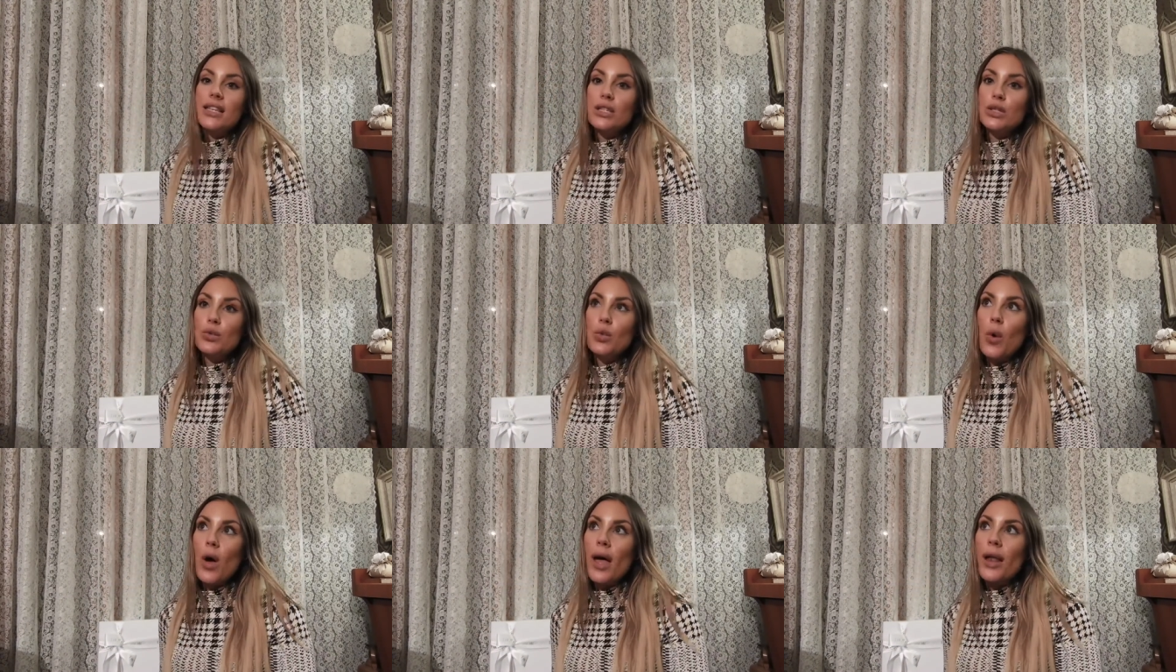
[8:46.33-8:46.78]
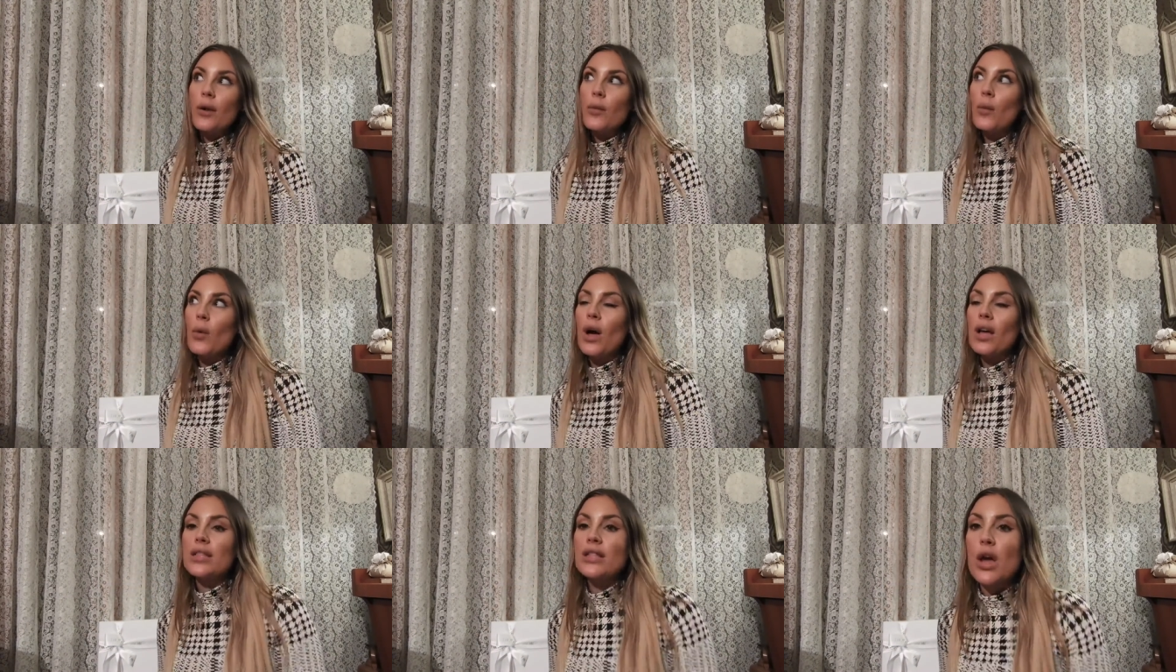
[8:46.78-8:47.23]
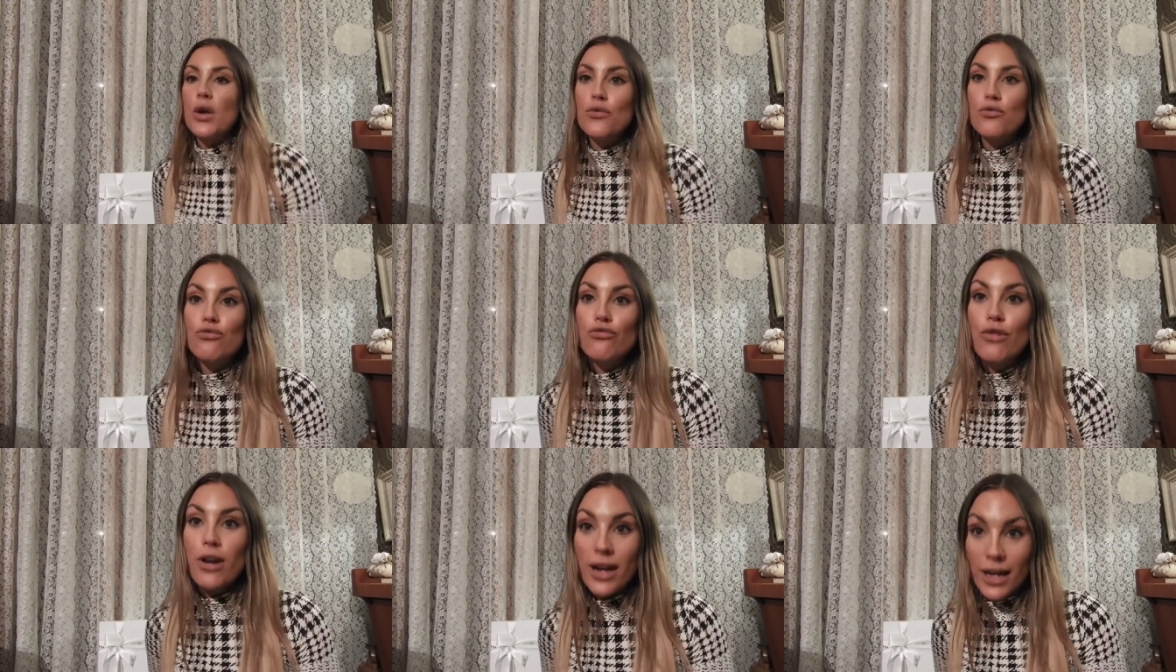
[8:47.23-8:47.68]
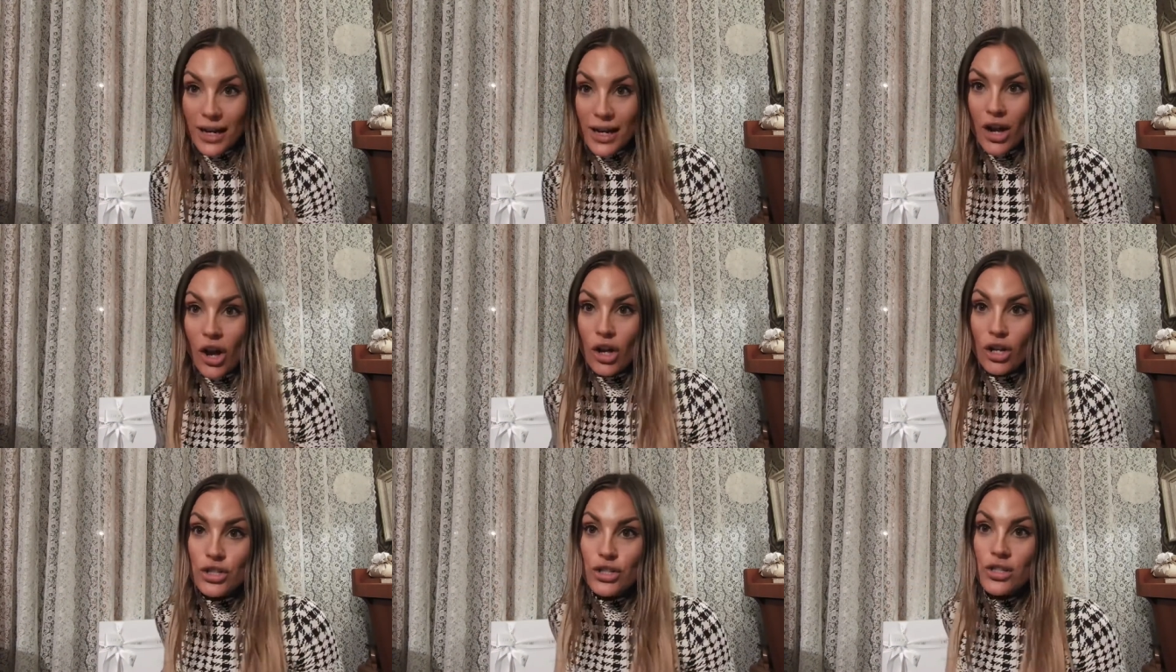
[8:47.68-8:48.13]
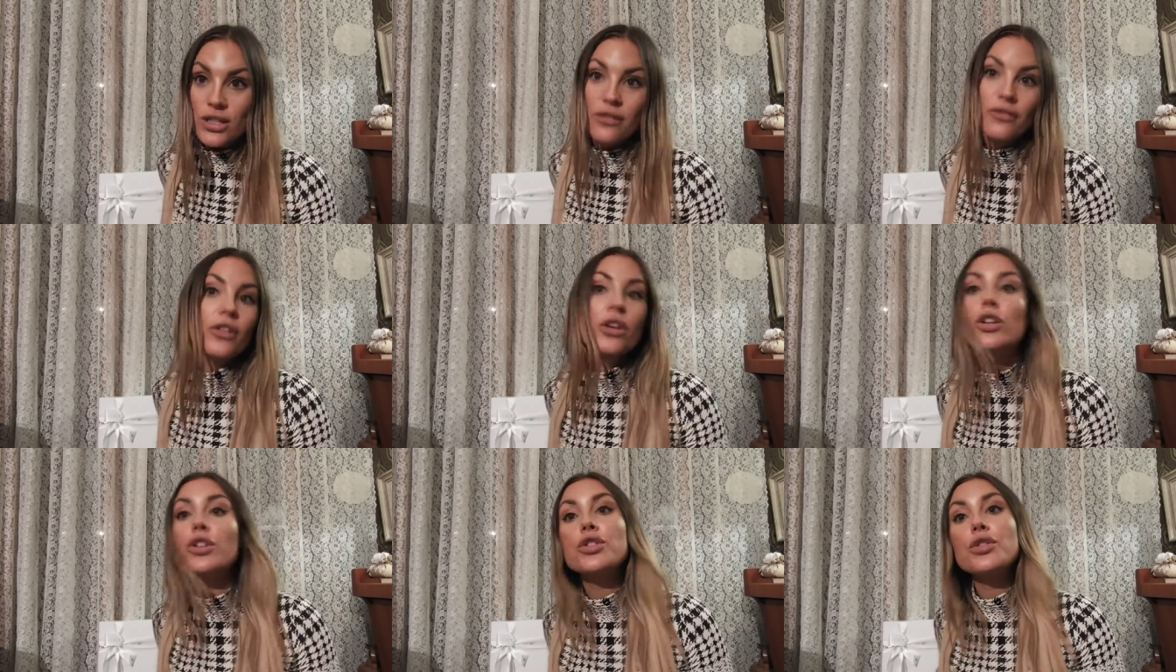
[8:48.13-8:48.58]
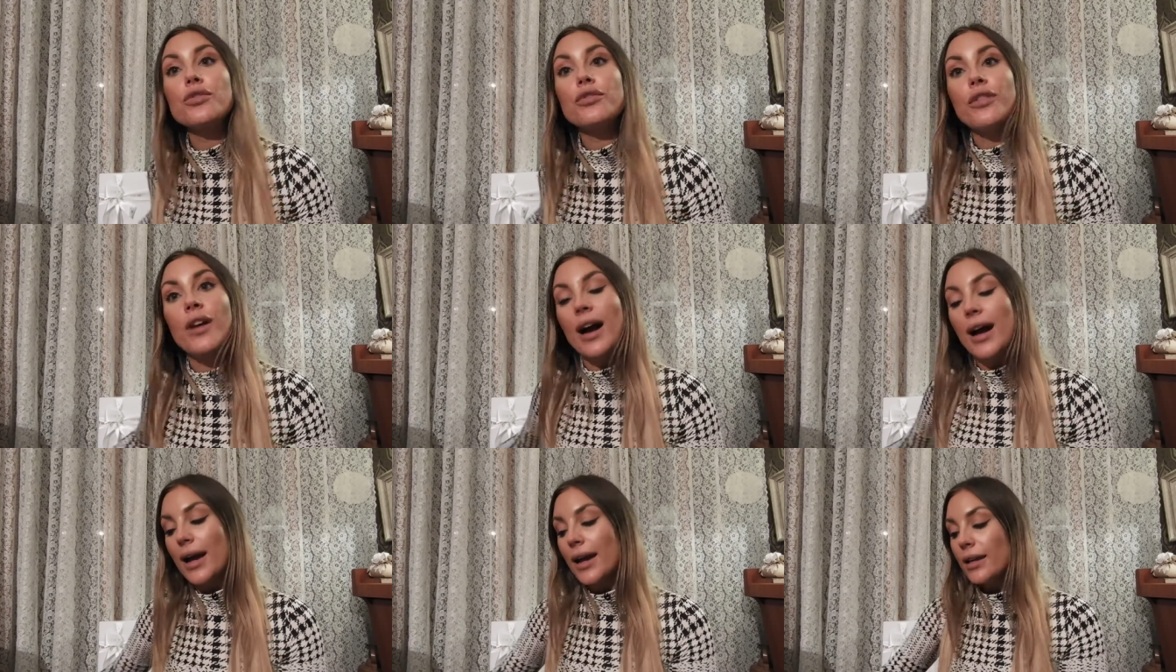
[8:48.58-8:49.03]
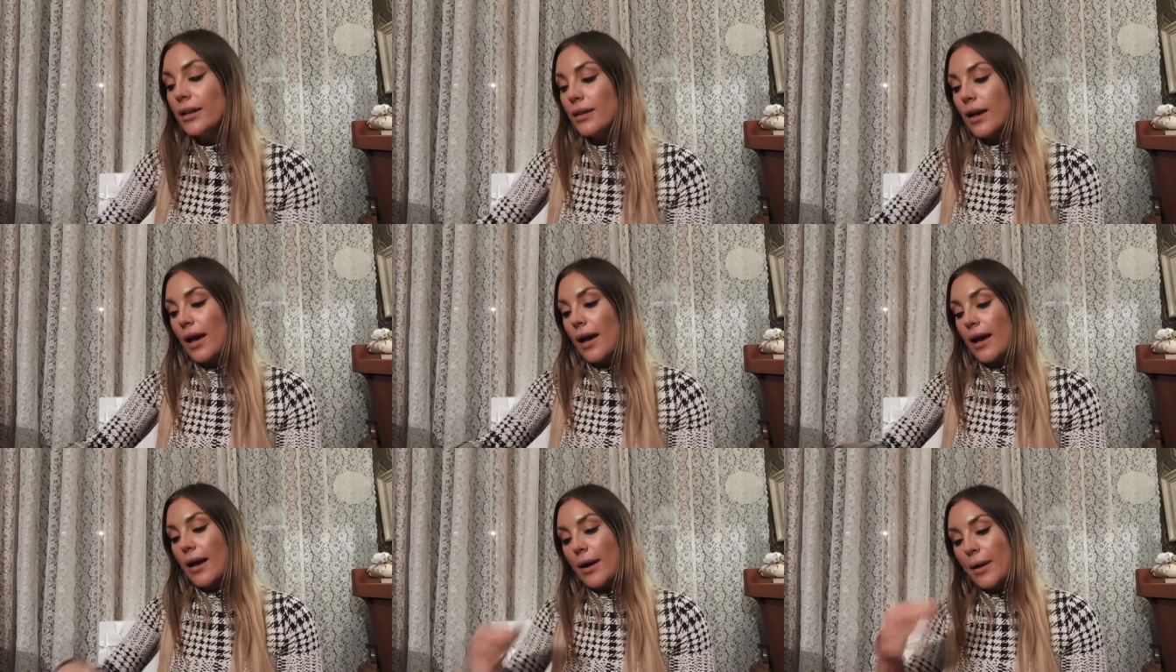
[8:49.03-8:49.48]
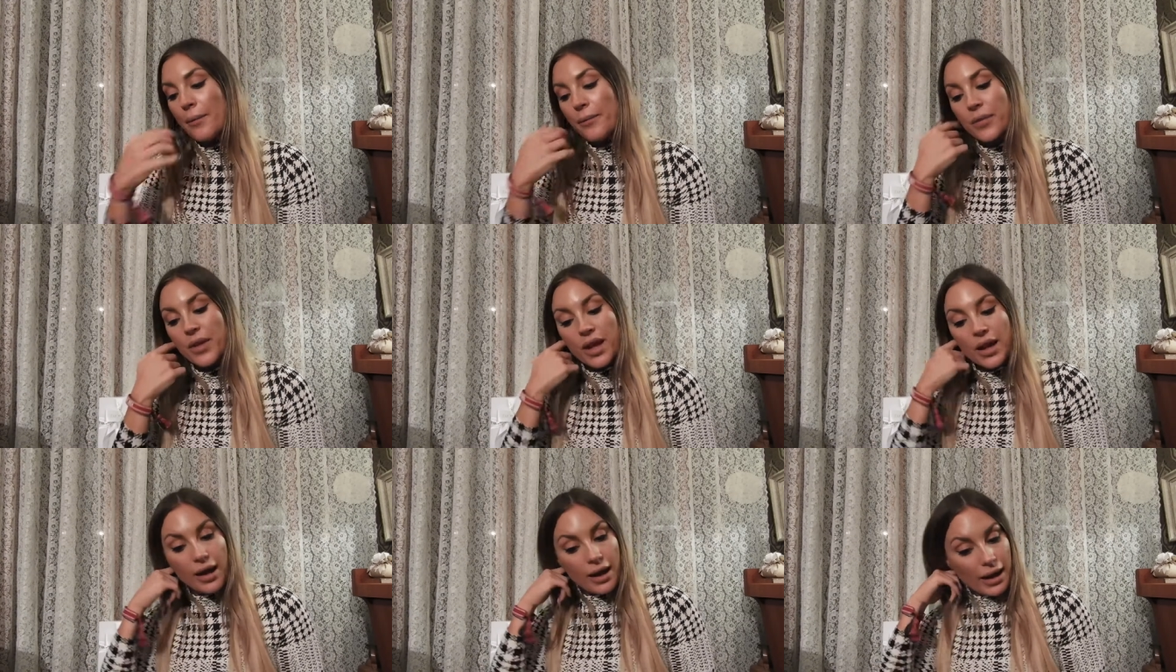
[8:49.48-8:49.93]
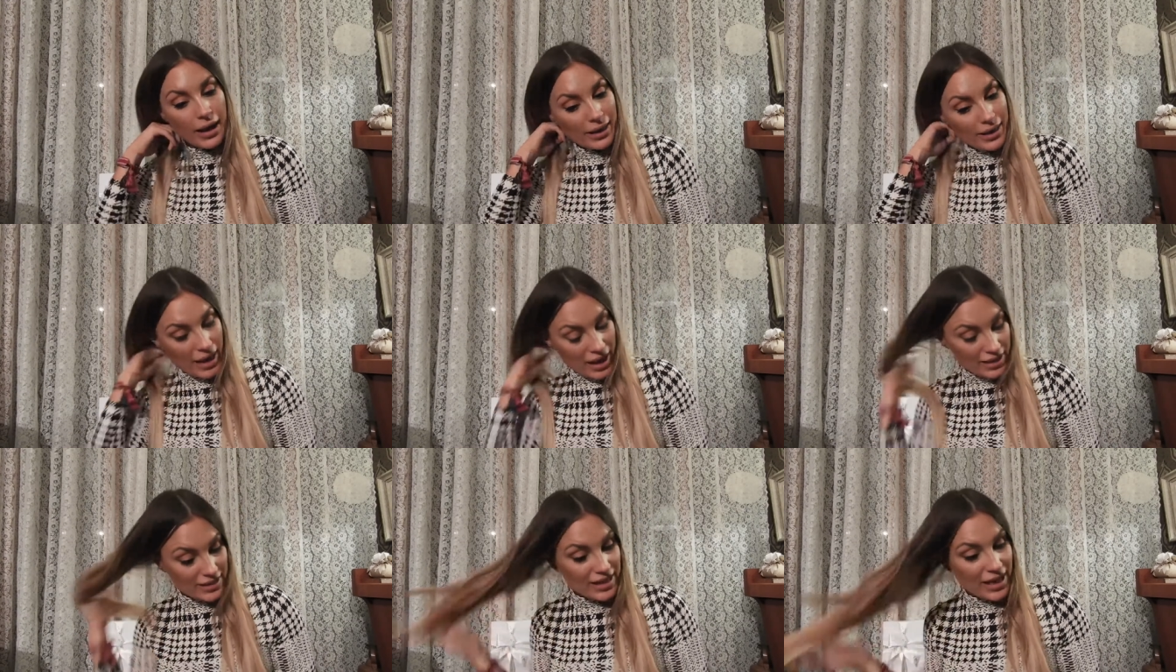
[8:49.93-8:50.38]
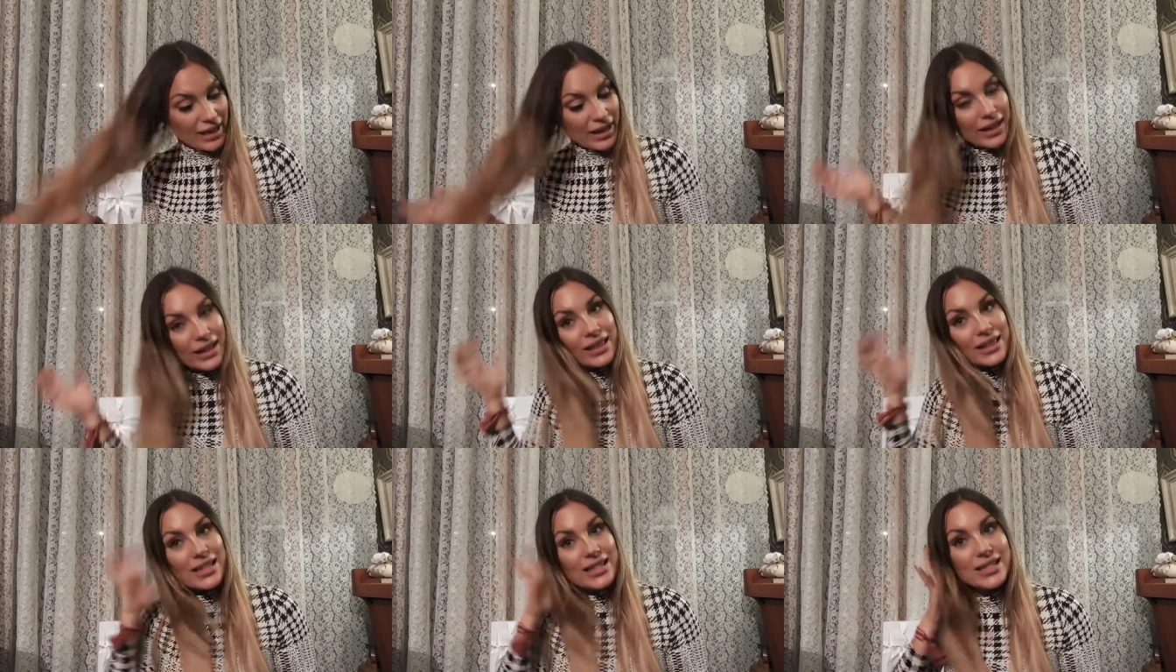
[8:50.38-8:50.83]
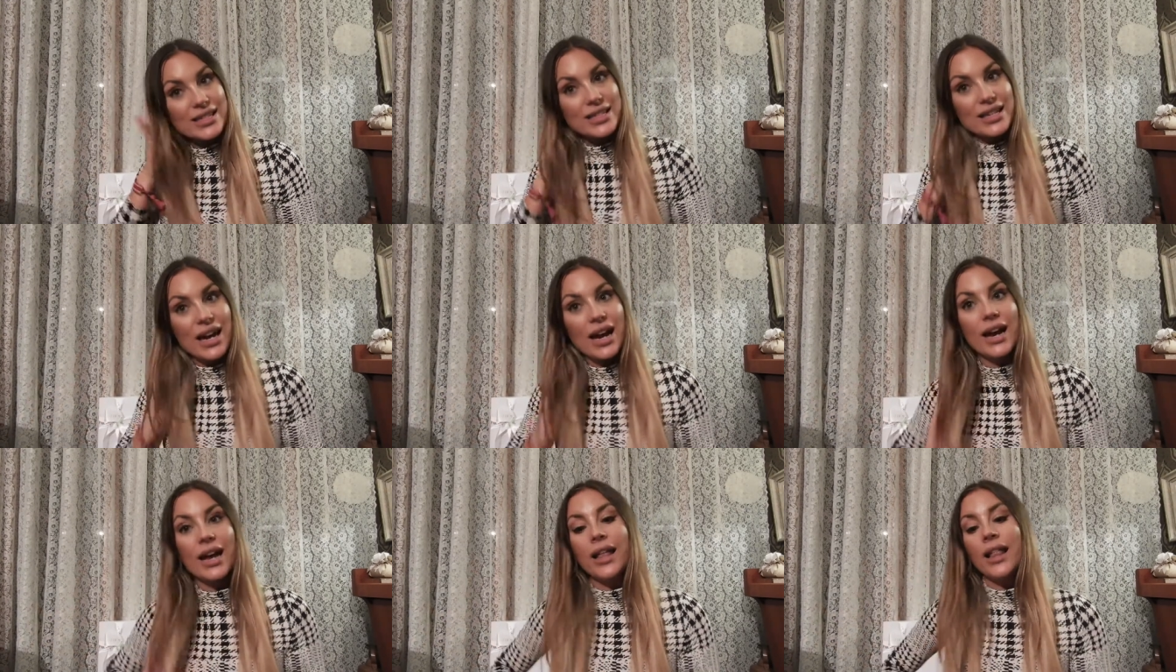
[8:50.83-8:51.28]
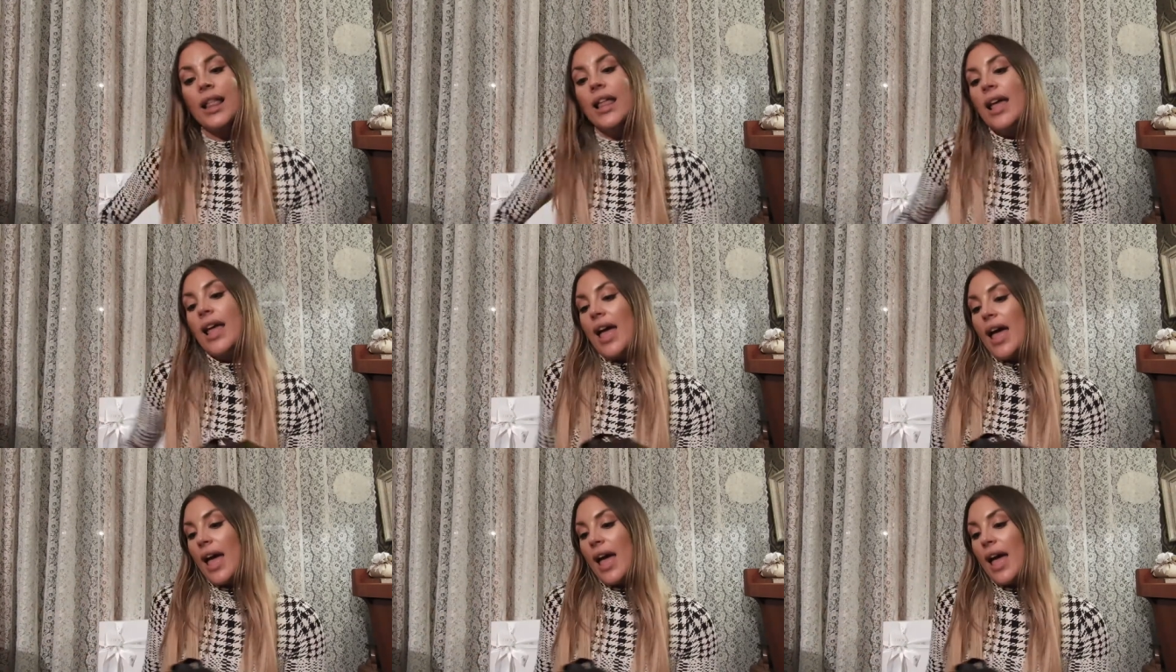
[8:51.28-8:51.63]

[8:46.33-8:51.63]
this one was really also difficult to find, um, exactly in this style.